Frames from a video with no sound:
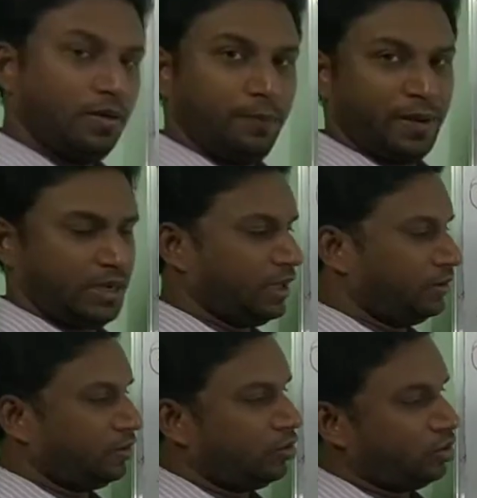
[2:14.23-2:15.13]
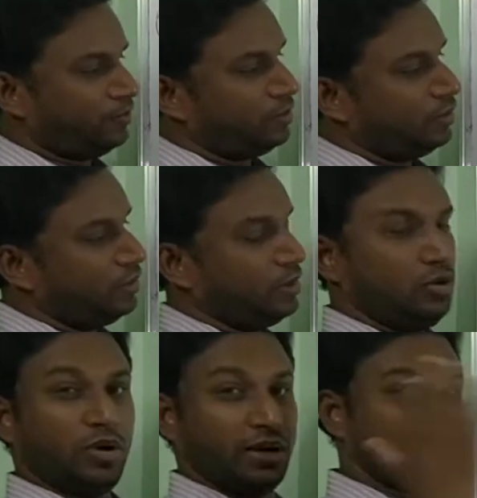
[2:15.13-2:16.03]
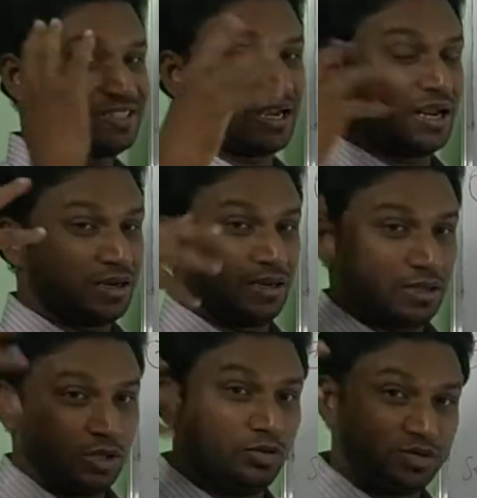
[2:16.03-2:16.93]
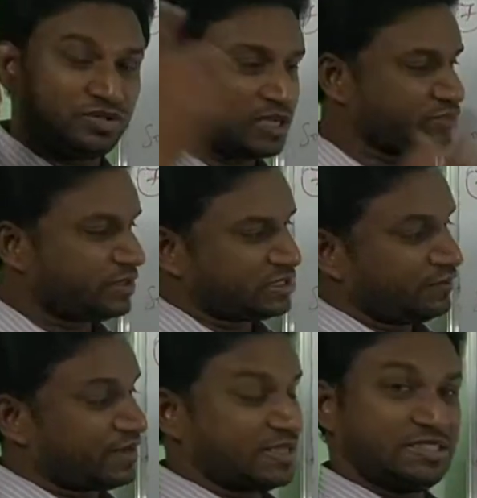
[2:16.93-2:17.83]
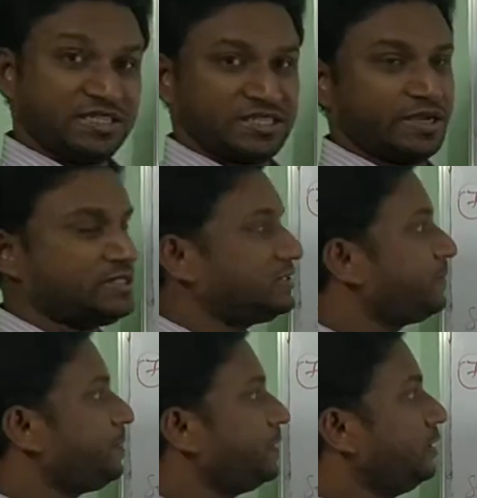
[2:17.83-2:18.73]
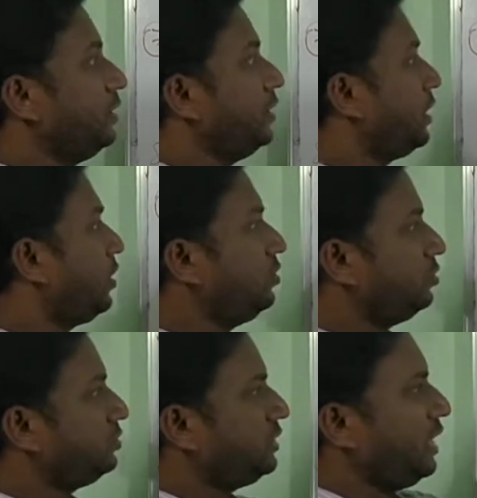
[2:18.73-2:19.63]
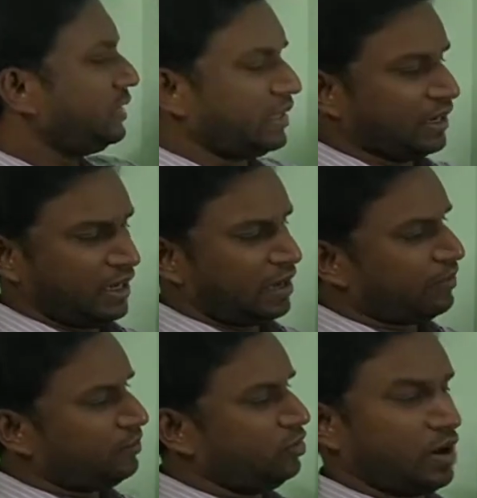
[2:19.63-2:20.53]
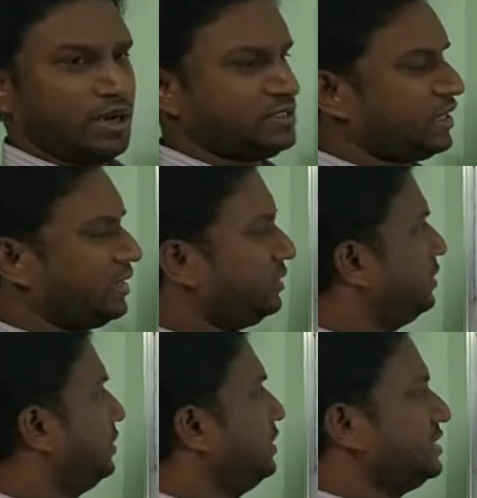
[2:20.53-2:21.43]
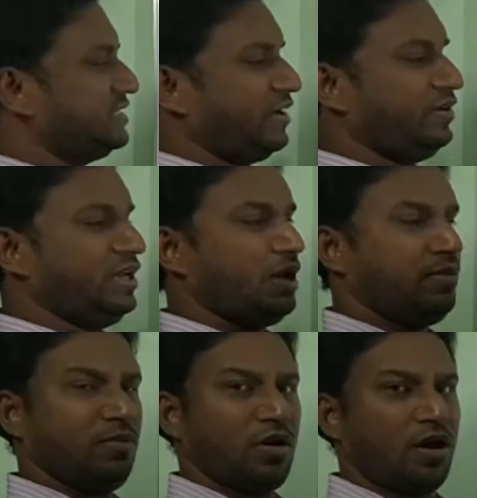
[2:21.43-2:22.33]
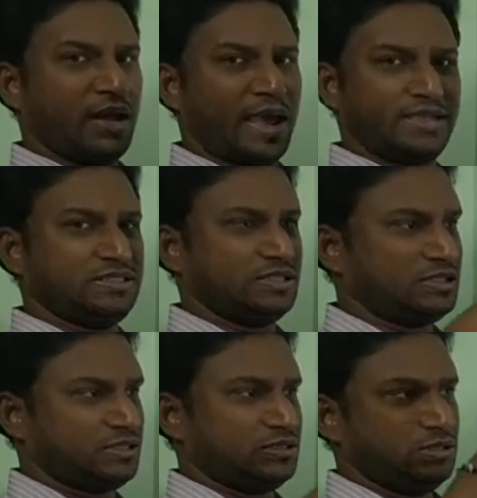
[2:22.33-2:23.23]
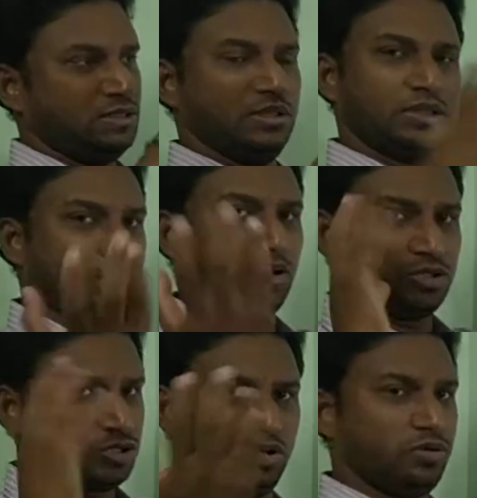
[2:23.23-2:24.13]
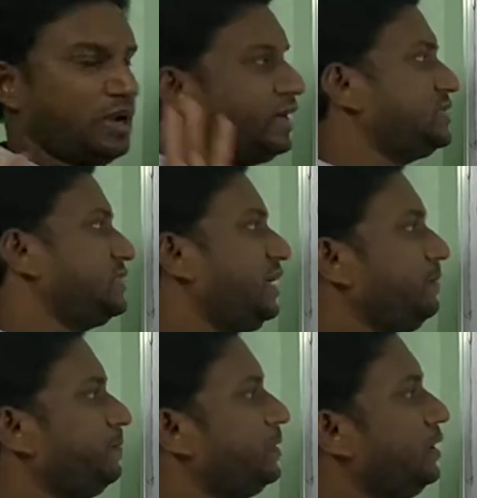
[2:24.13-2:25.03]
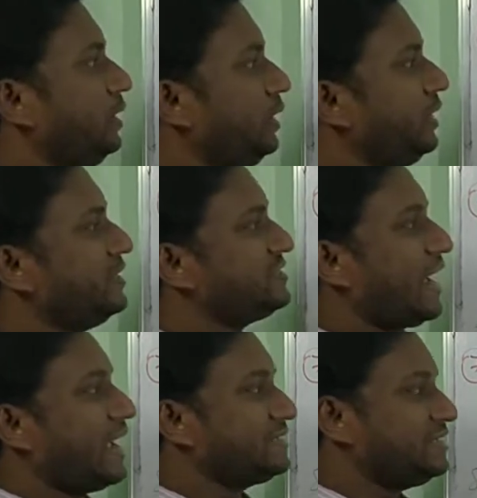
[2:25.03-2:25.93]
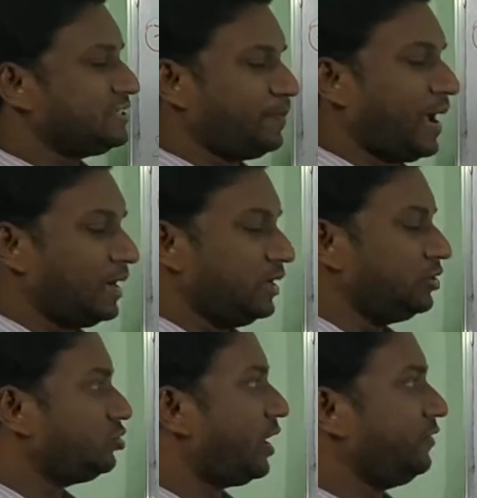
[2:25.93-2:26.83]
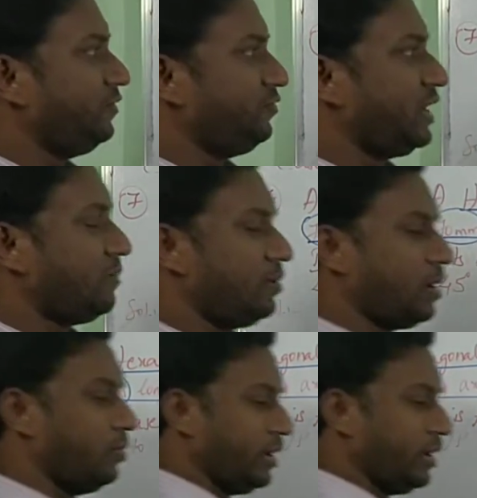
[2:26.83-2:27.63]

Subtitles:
pentagon. Hope you understand and you visualize yourselves as 6 sides. Now think 30 mm you understand, 70 mm long axis, that also you will understand. Its axis parallel to and 50 mm above